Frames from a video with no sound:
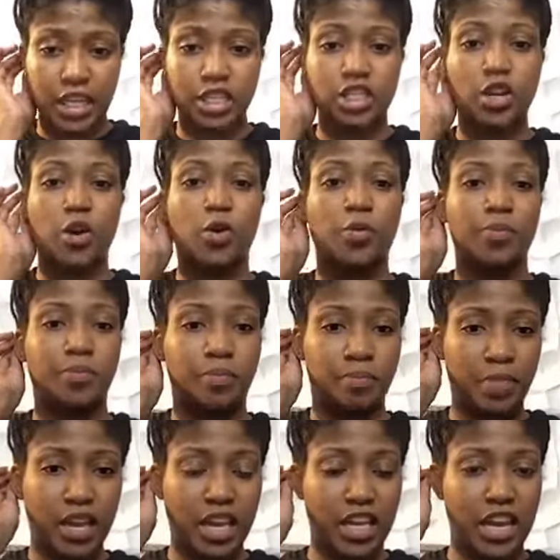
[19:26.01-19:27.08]
Yeah,
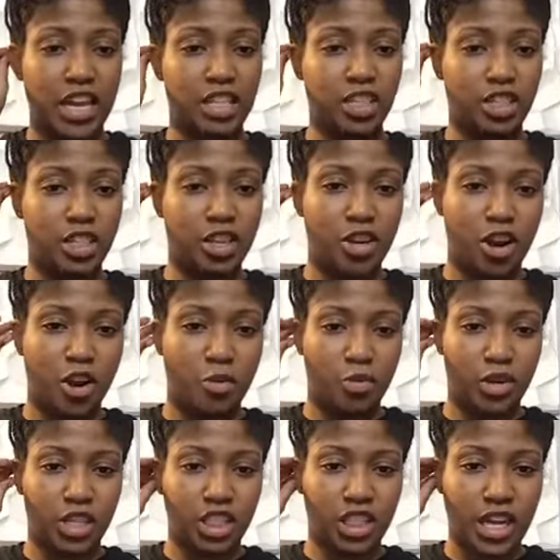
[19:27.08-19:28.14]
so making the engineered
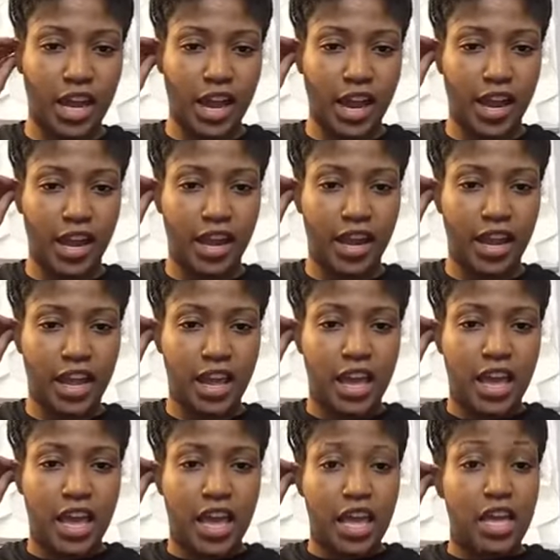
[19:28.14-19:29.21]
hardwood shine
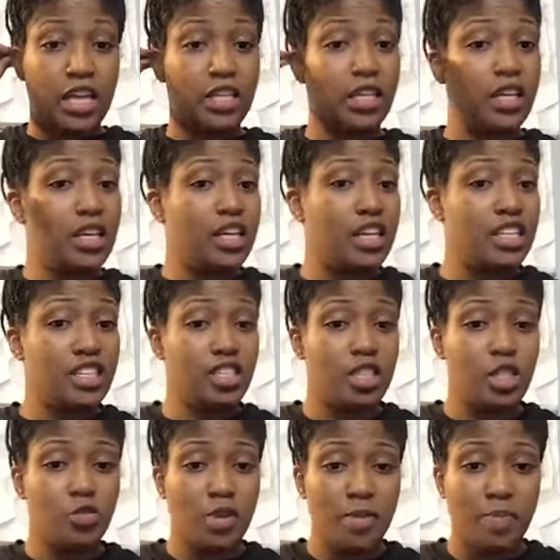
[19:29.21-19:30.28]

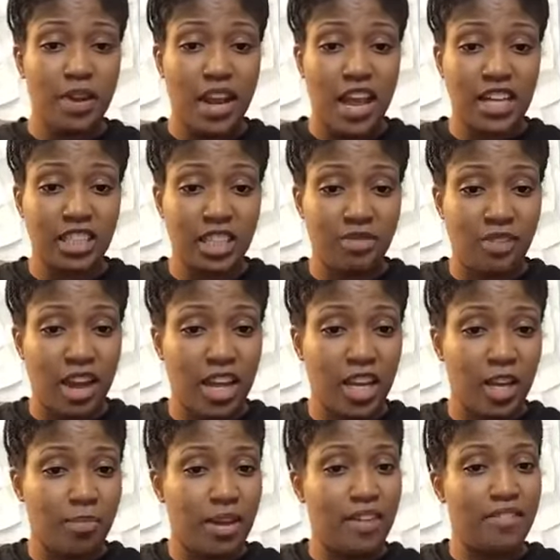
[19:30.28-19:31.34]
is to sweep and actually
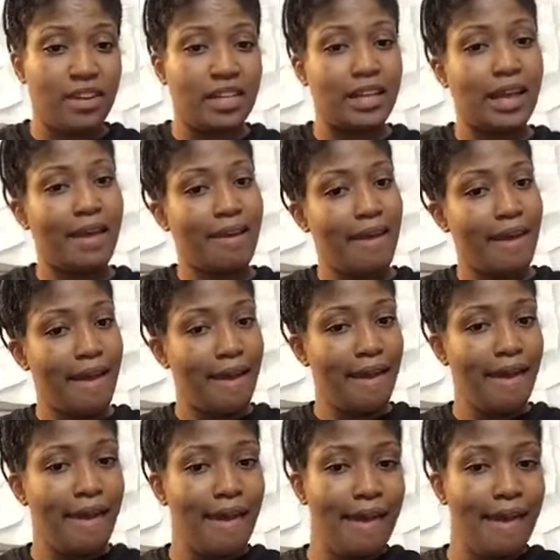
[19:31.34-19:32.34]
vacuum every day.